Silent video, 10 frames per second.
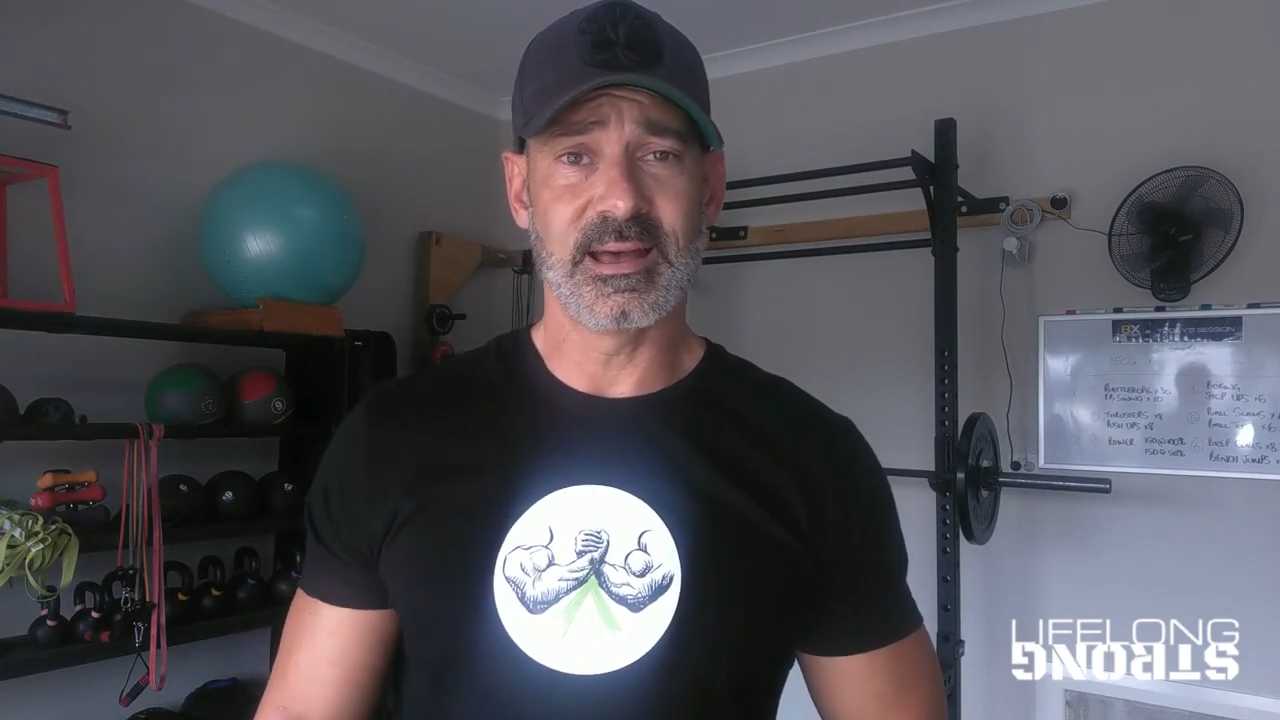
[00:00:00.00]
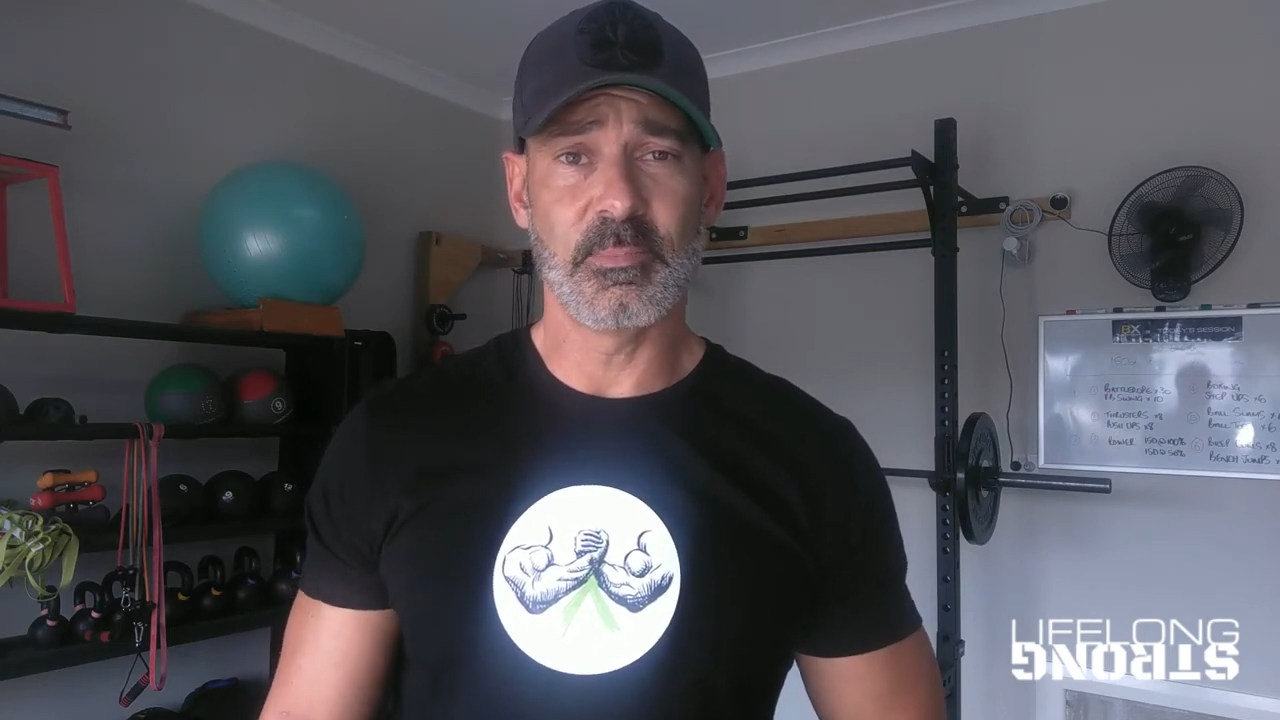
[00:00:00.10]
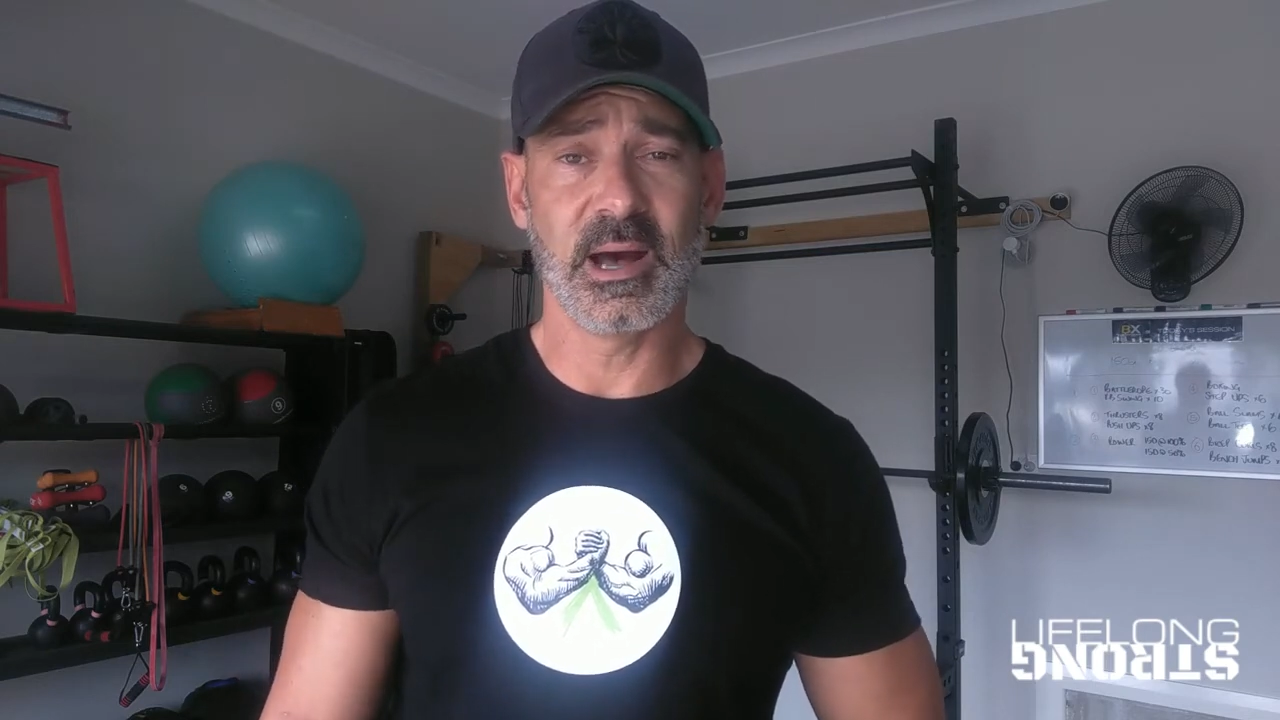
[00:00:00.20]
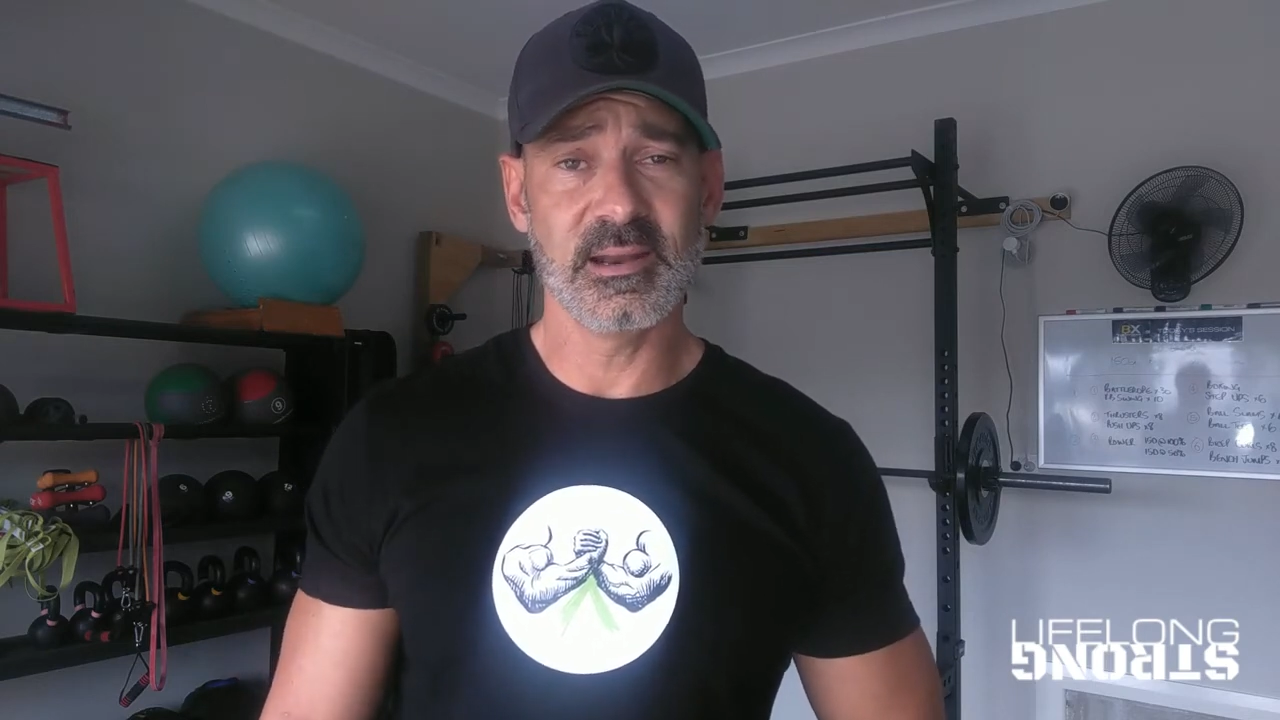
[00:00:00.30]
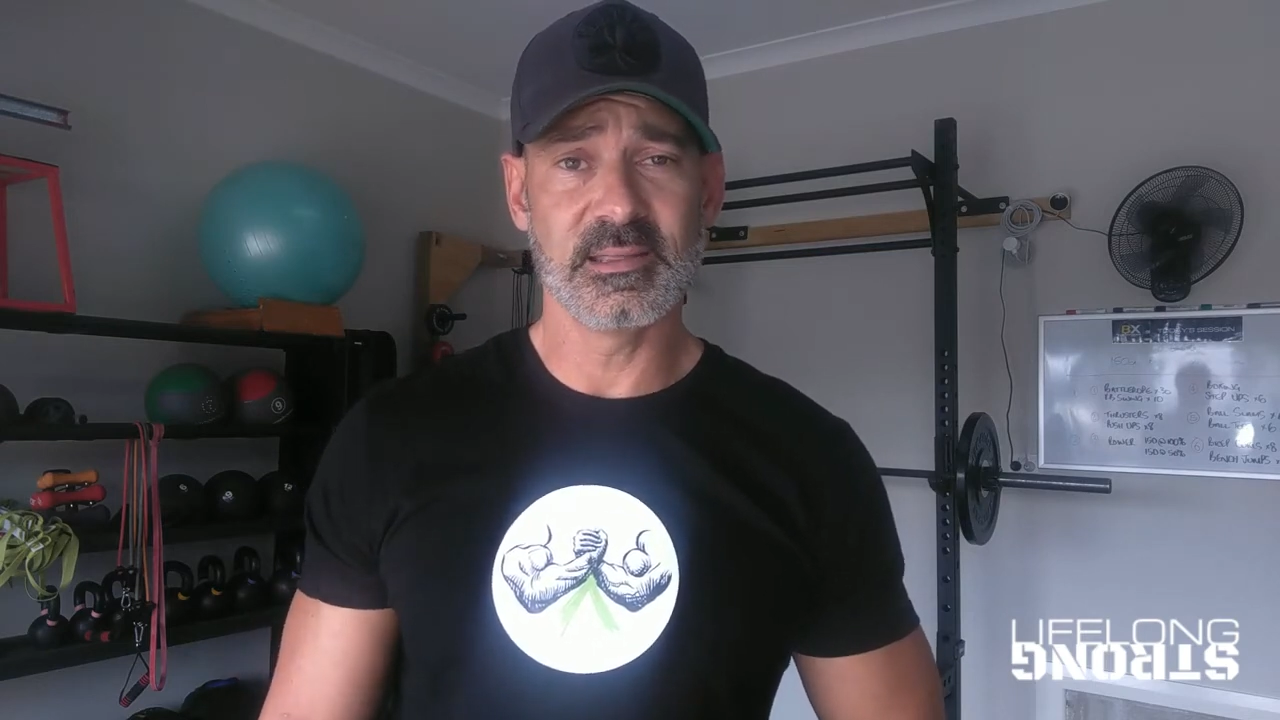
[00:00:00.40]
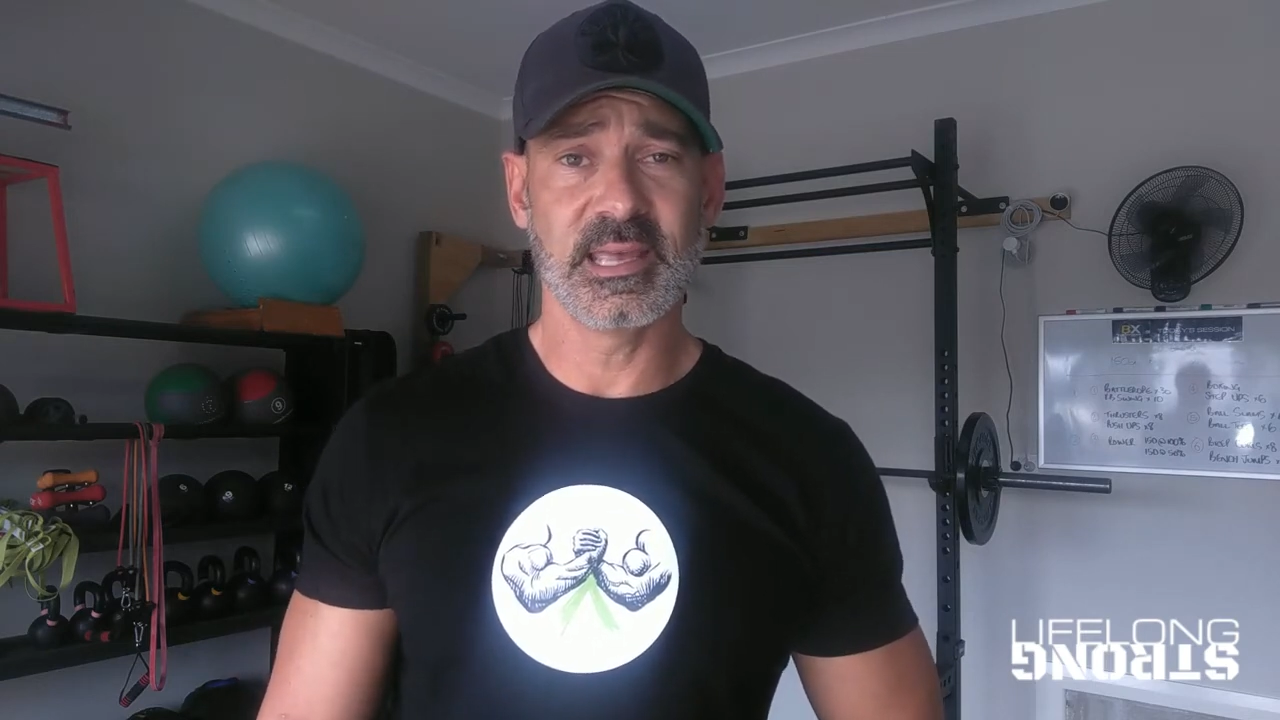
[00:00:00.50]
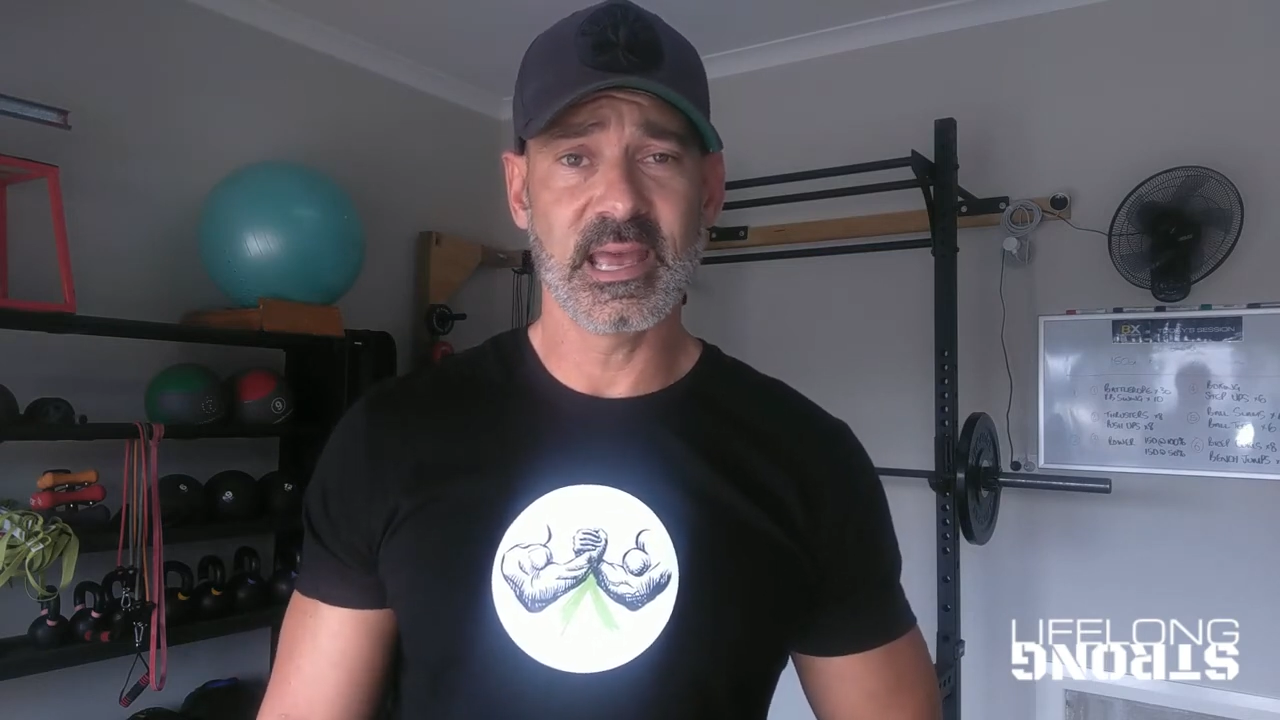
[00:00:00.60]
part of the